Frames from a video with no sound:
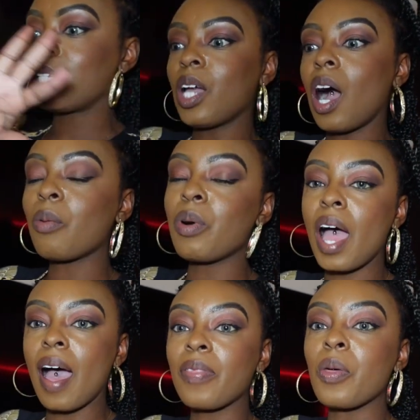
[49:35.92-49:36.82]
y'all will
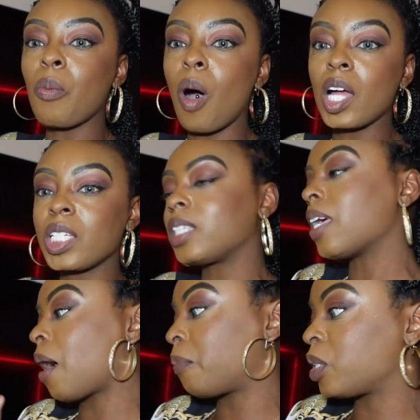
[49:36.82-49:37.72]
have to watch
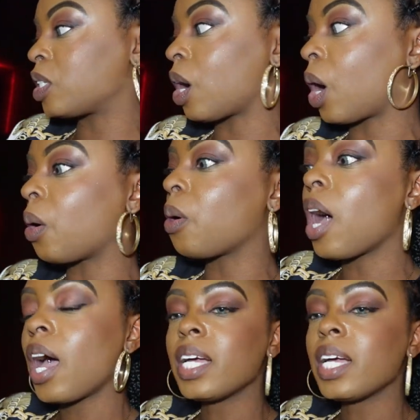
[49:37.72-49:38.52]
the episode